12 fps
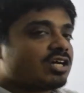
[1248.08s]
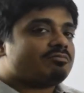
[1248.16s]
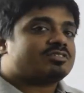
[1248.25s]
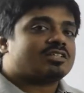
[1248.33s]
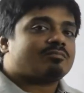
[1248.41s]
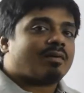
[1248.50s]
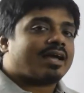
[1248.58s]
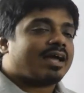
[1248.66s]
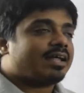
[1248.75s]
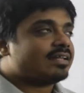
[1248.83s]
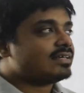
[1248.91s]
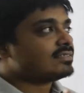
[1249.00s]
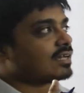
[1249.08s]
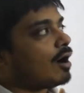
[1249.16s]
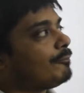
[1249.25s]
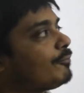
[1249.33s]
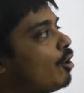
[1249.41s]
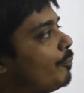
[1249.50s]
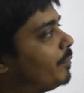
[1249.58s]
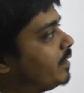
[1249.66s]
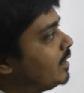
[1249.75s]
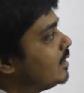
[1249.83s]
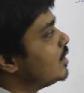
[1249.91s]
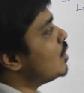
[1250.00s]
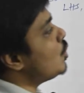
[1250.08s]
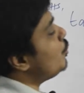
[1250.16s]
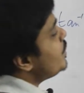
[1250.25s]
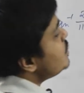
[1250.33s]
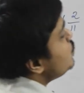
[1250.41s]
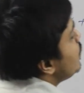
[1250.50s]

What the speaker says: comes in my head is a property which